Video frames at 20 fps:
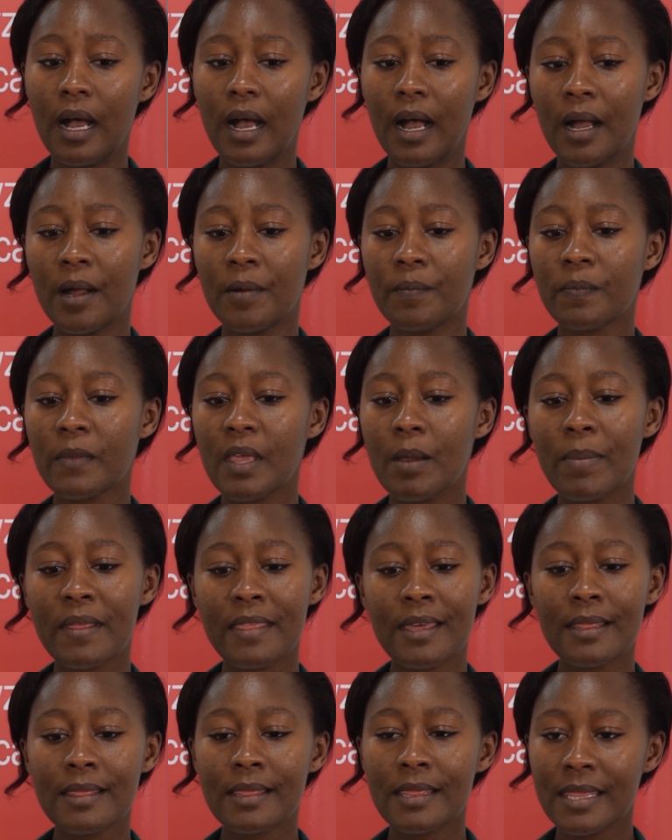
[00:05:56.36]
But
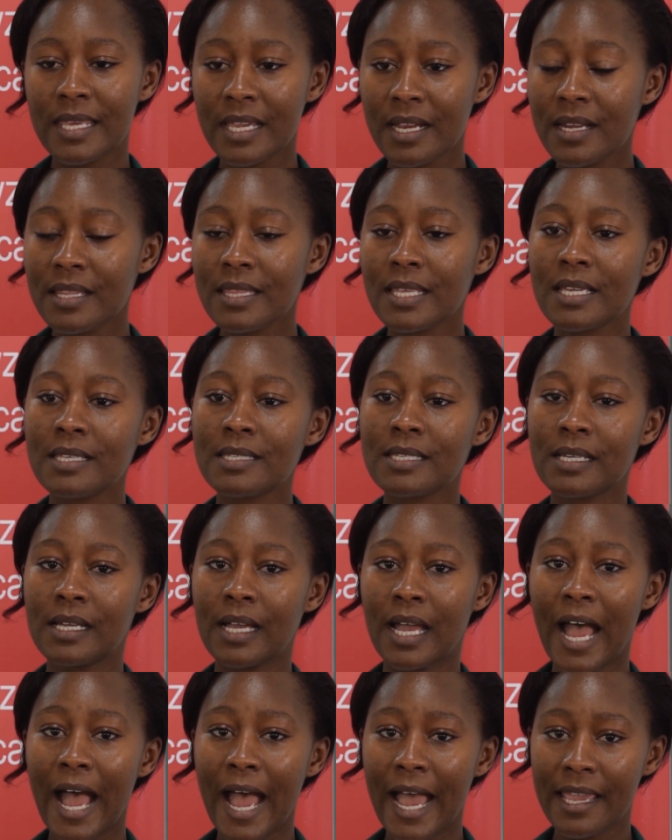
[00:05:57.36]
then there's
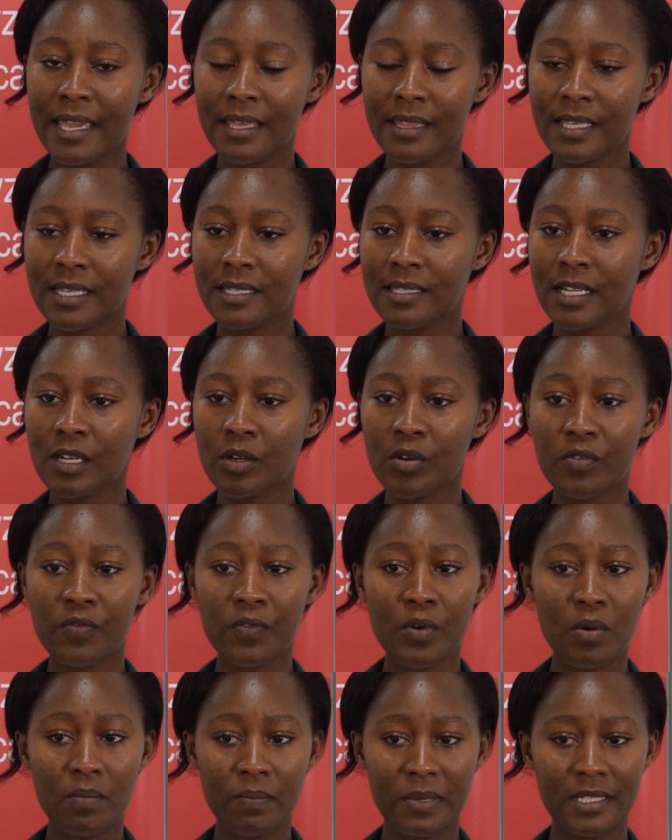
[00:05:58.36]
a lot of
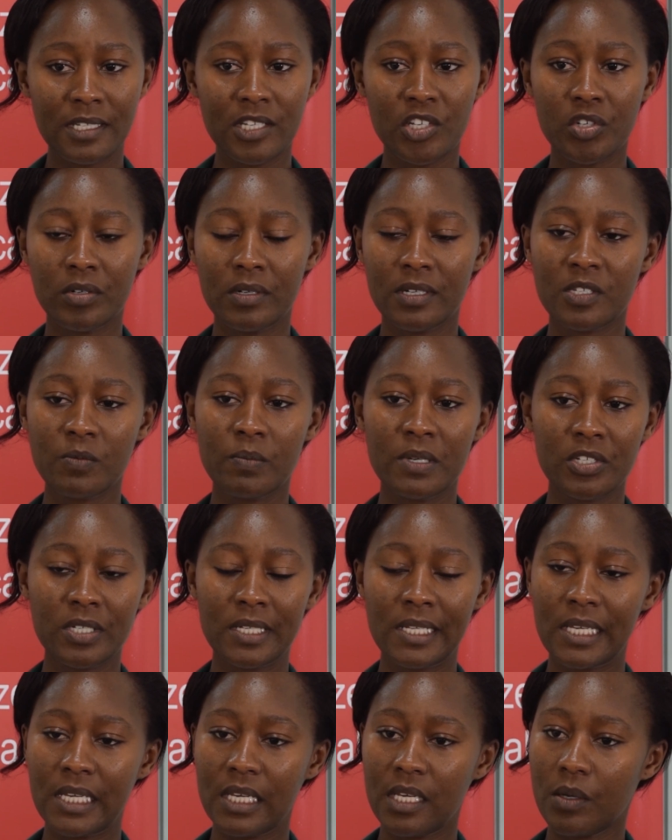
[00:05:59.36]
competition,
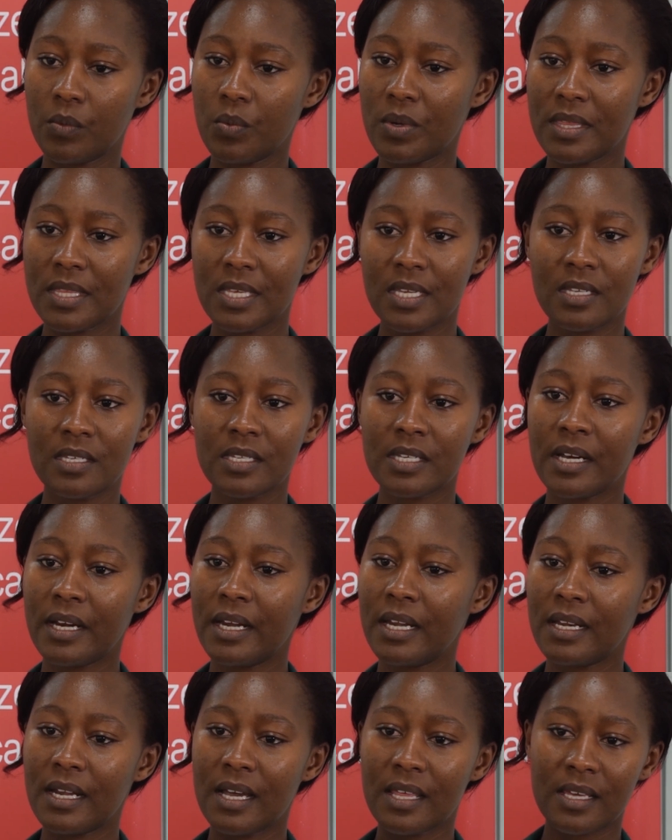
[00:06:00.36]
especially with India
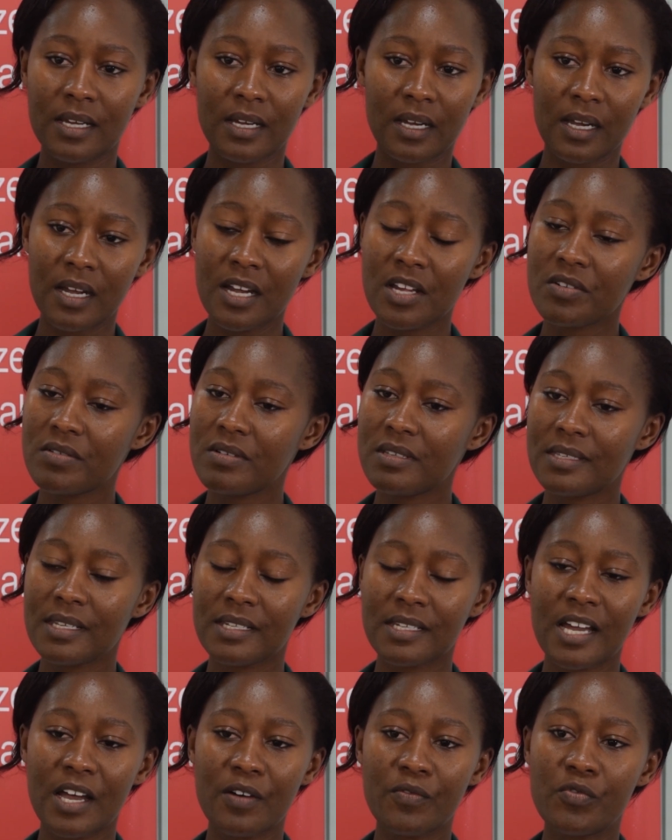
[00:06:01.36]
and other countries
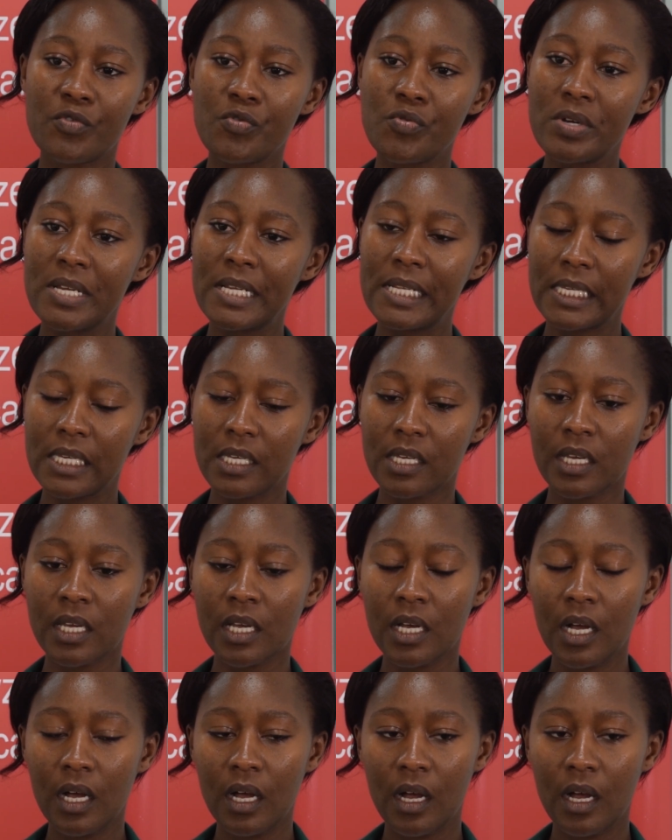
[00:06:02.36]
that have really